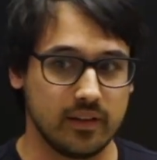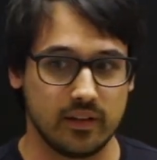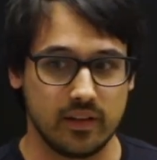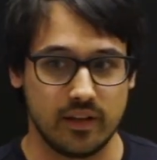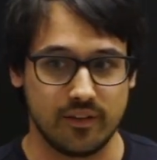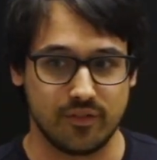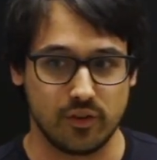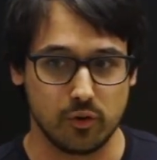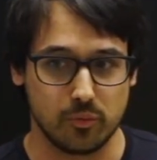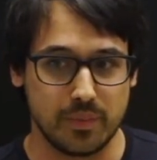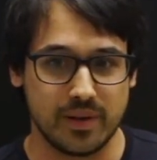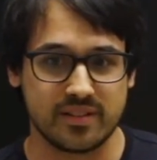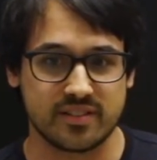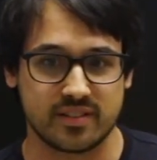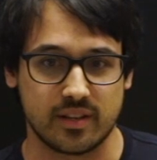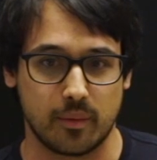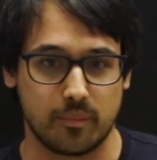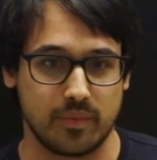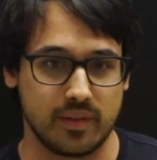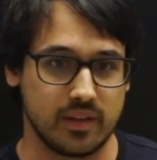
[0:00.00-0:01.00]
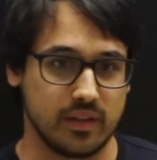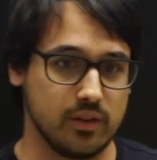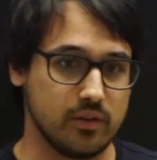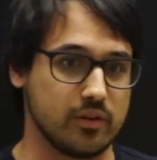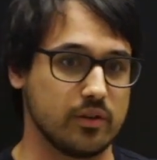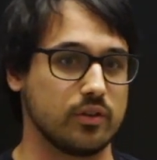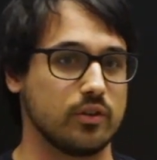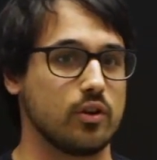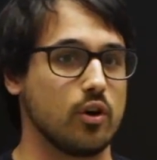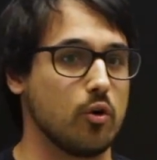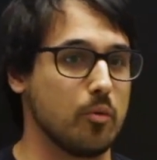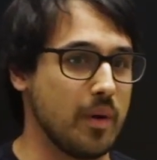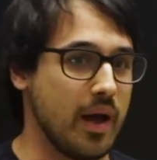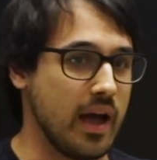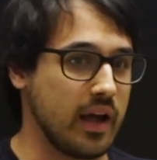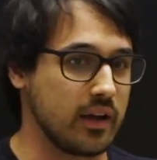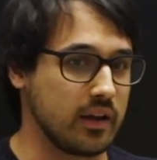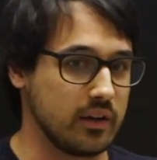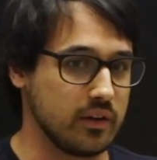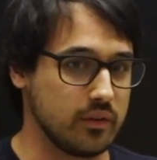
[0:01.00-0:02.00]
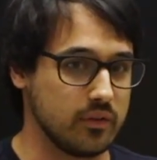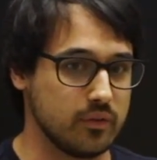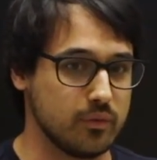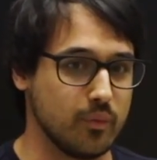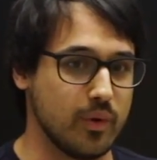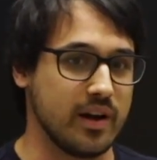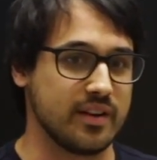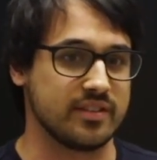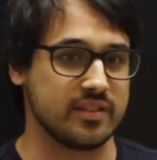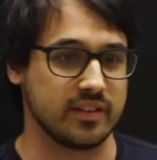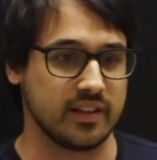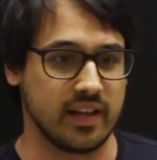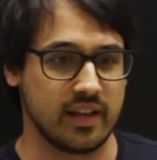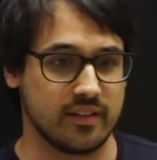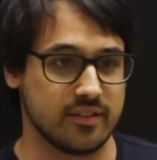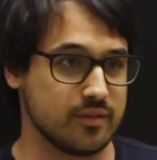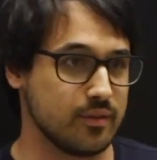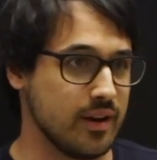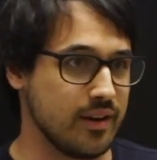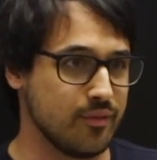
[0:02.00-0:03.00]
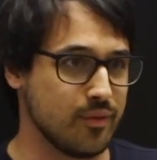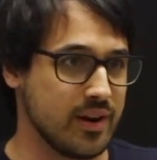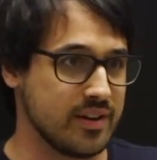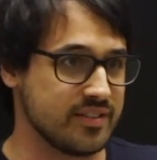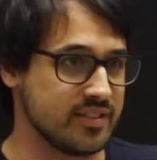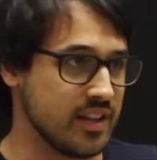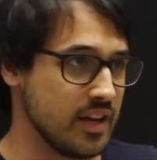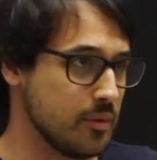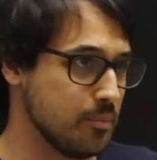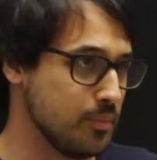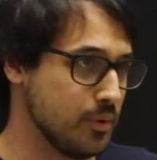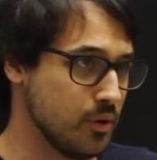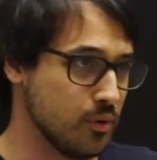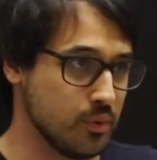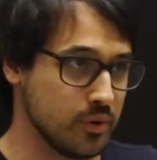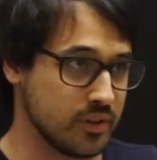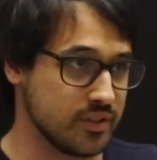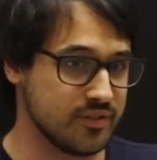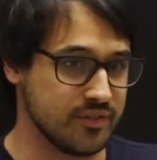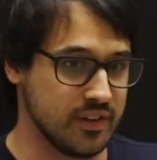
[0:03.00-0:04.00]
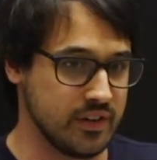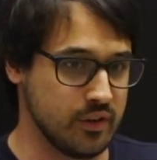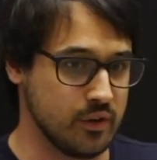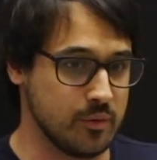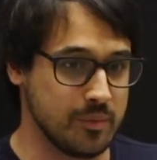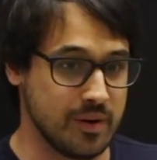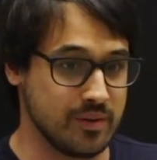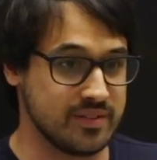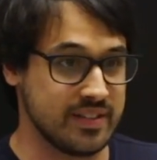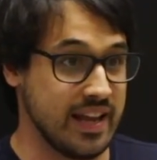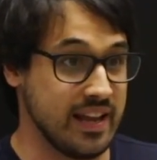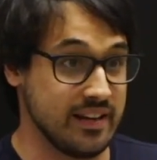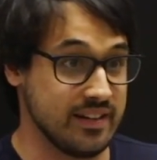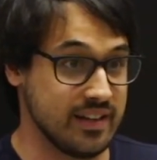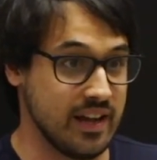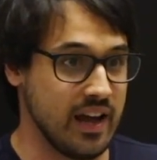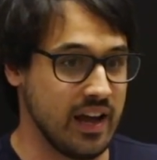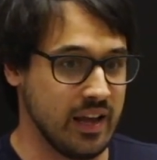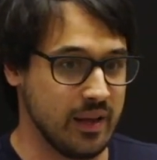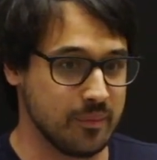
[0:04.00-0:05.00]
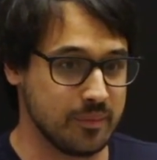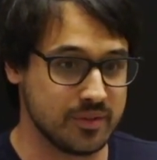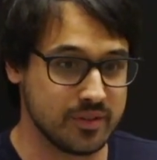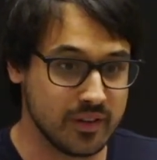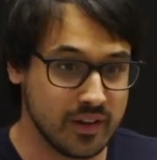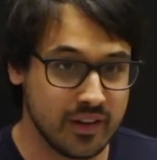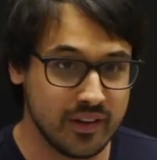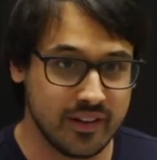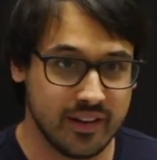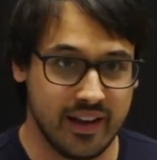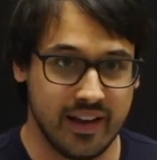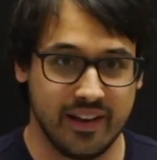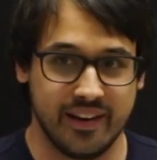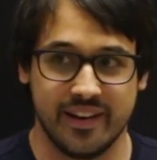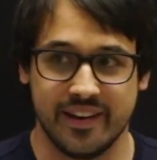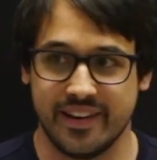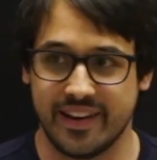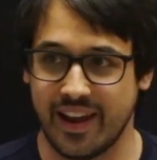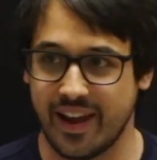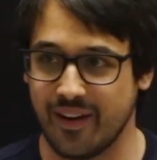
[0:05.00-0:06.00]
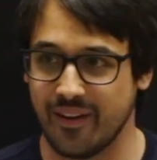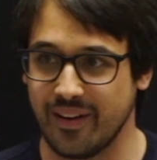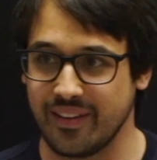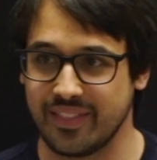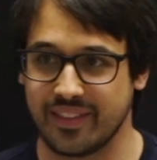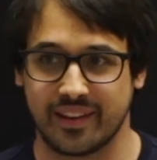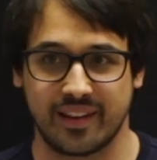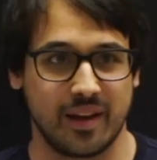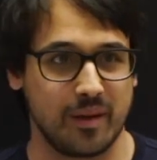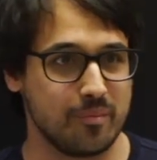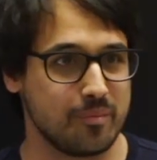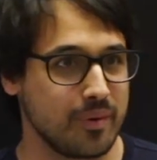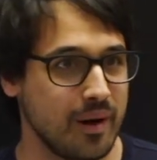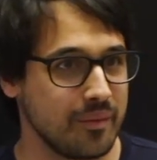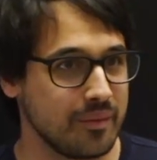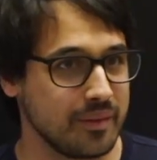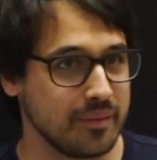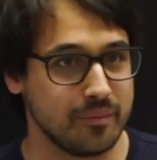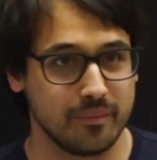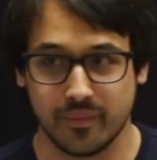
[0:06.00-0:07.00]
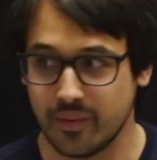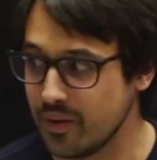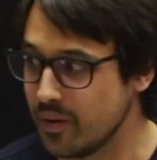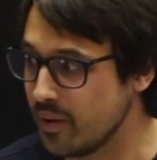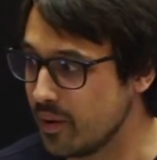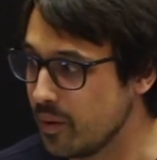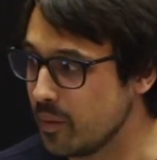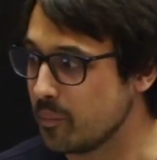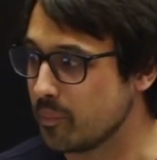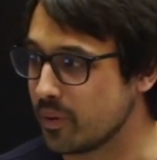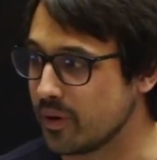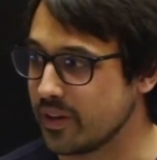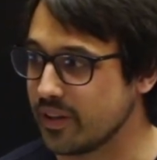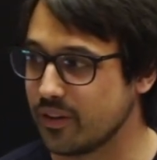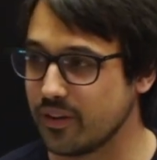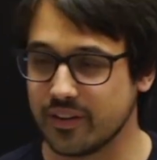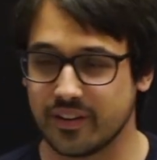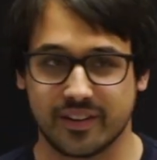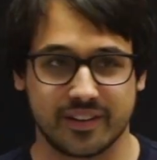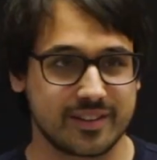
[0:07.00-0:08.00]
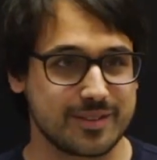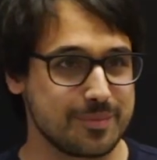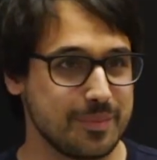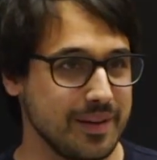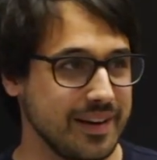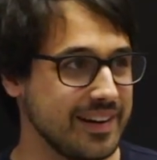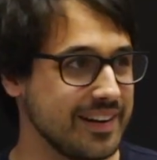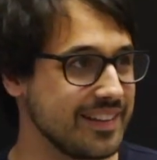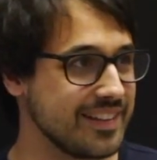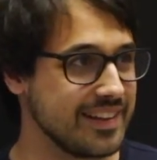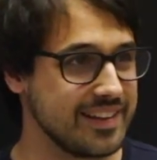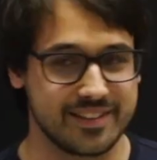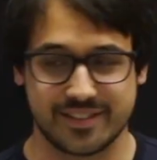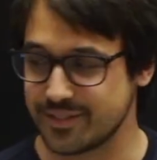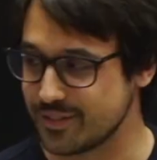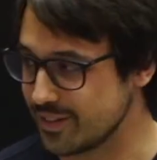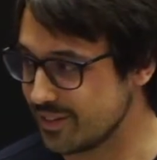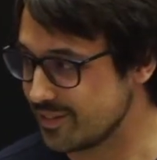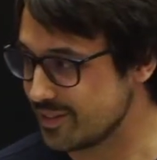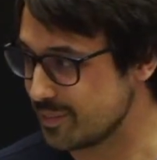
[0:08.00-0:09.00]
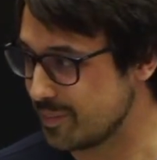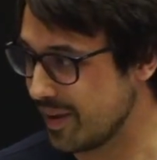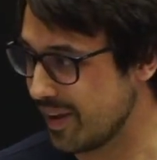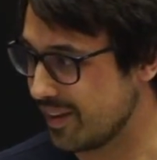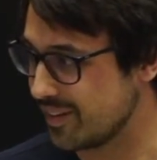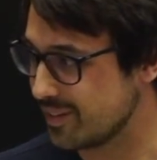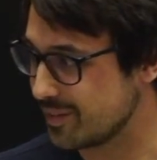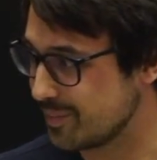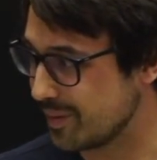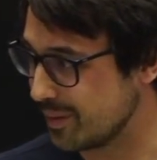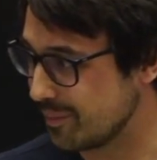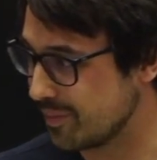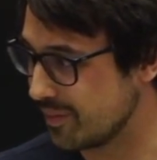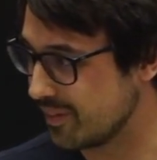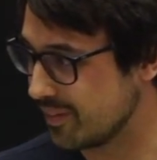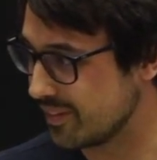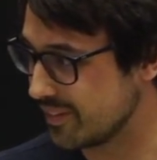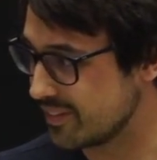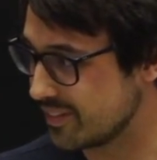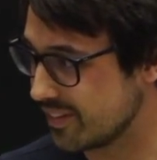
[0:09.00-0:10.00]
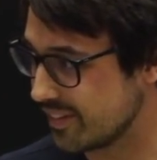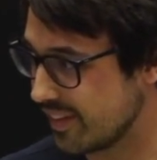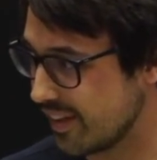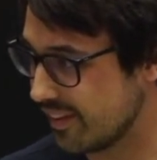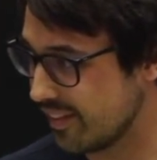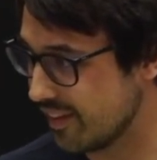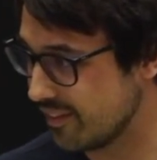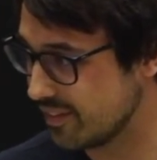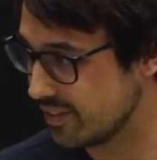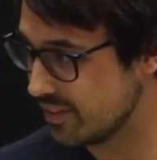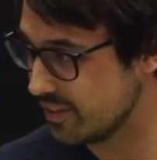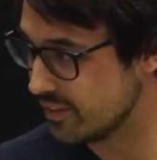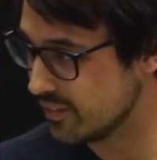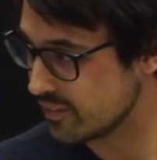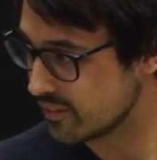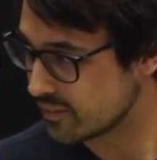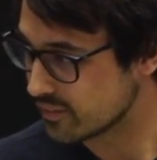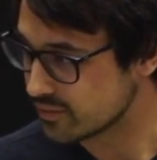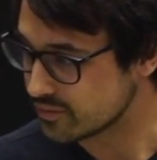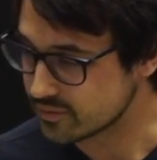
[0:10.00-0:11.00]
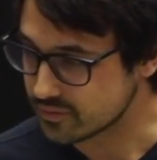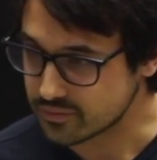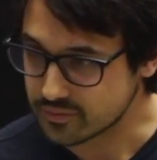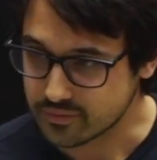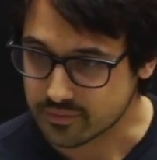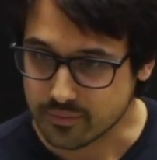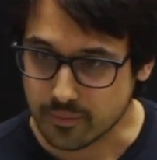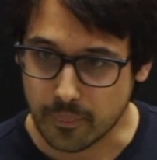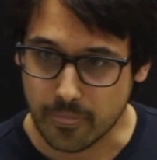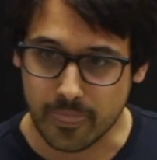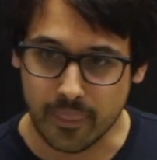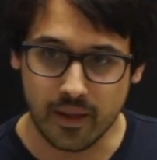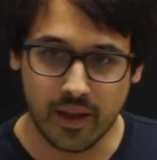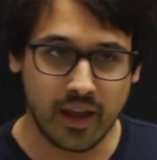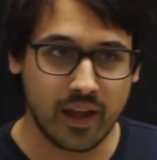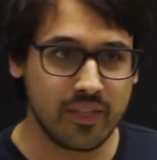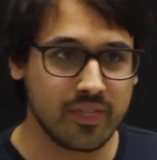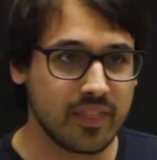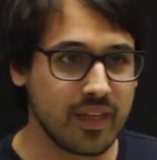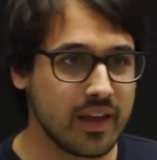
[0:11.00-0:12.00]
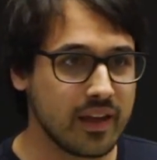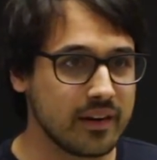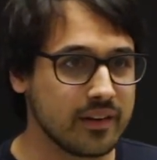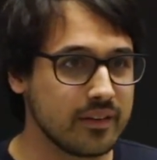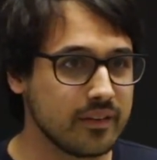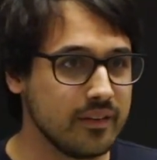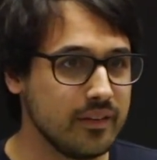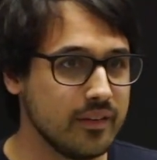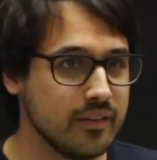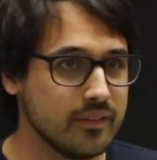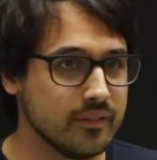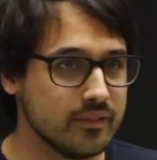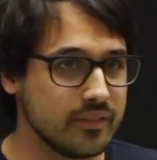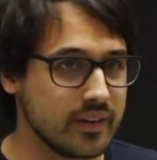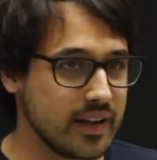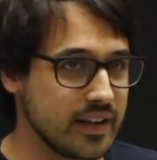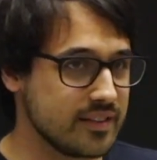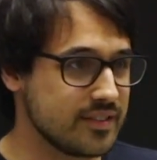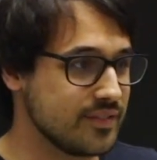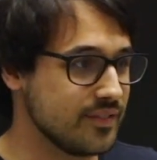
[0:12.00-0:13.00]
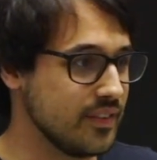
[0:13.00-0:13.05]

if you miss something, you can go back and watch it again. So I've watched that Bill Wirtz video about 10 times, and now I think I'm probably pretty good at explaining the history of Japan to people, at least on that level. And then it's,